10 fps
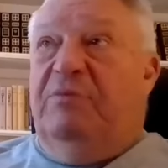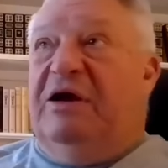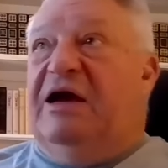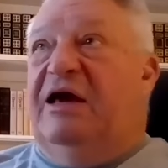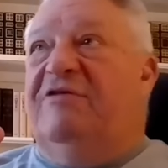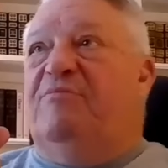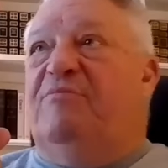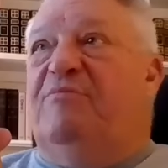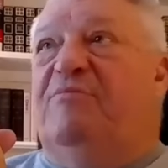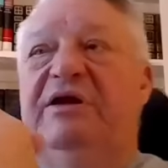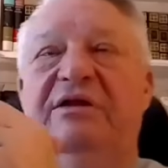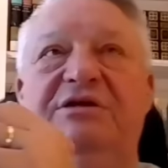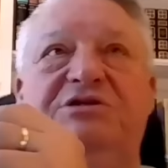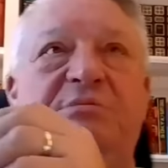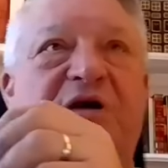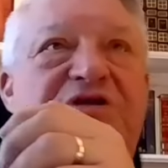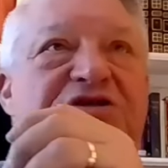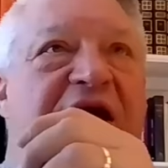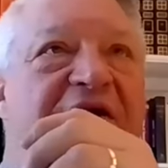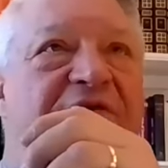kind of premillennialism
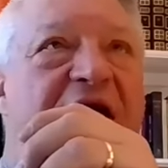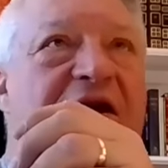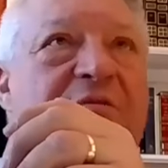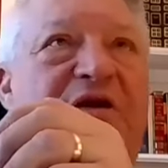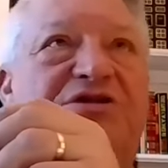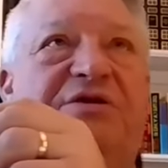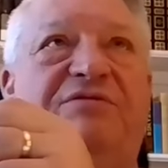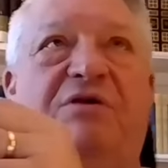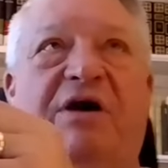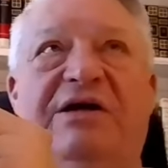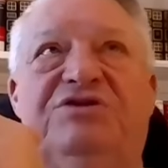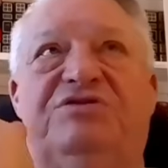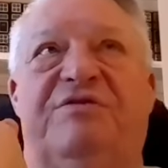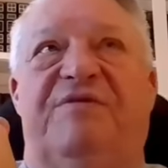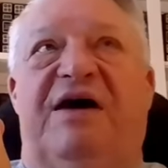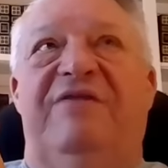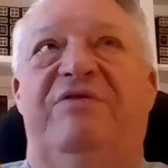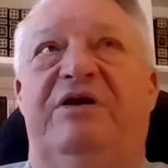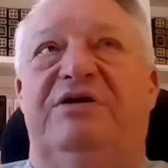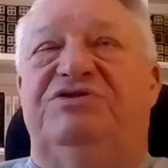must have enemies of Christ
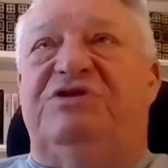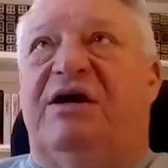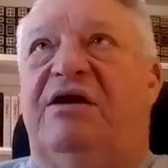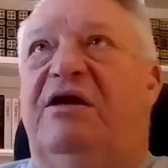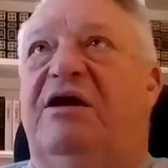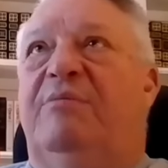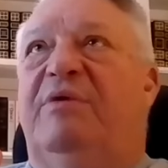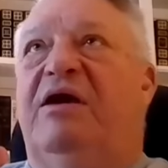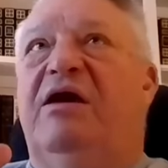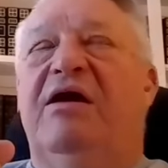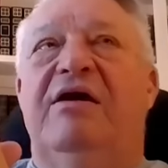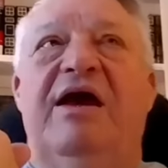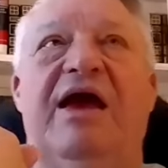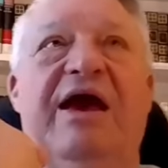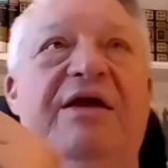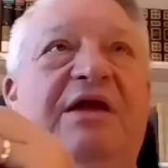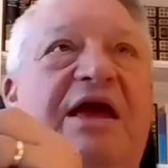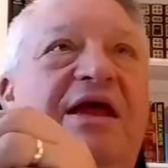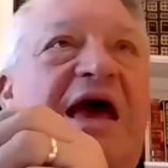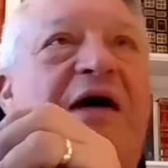surviving his second coming and
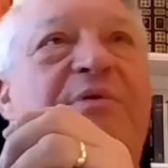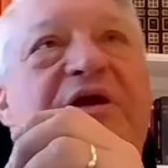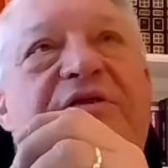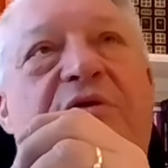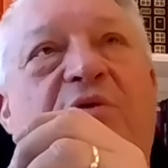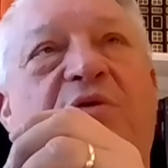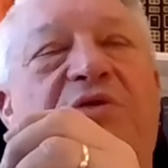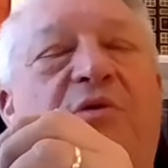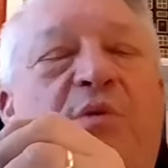inhabiting the